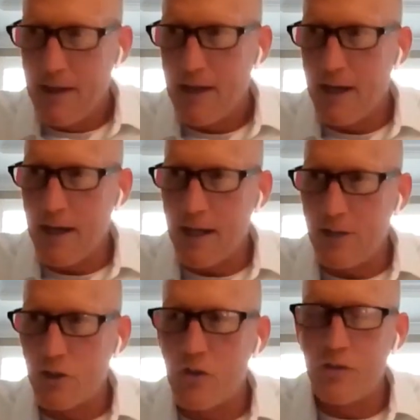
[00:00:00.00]
and
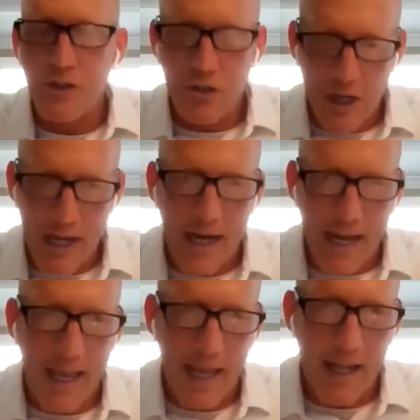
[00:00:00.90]
shows that you kind
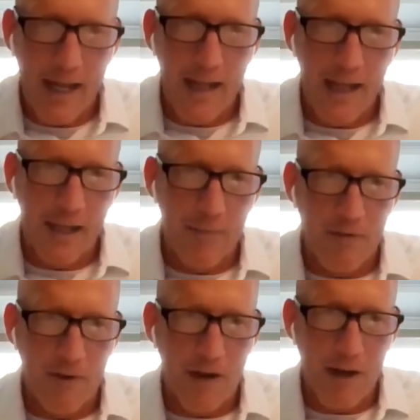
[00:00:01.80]
of get it and can be
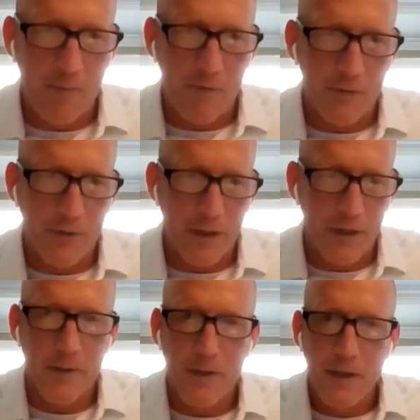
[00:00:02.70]
very helpful to you
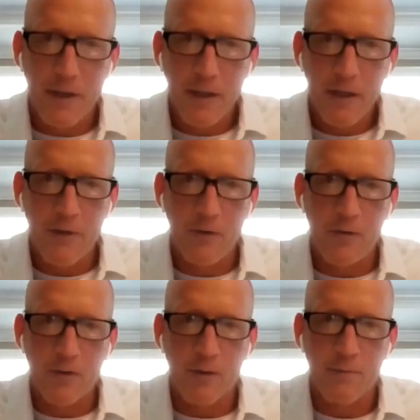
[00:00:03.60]
in the
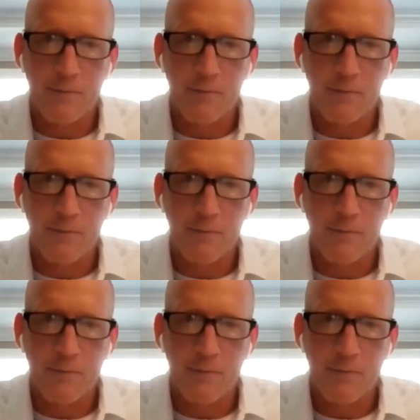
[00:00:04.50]
future.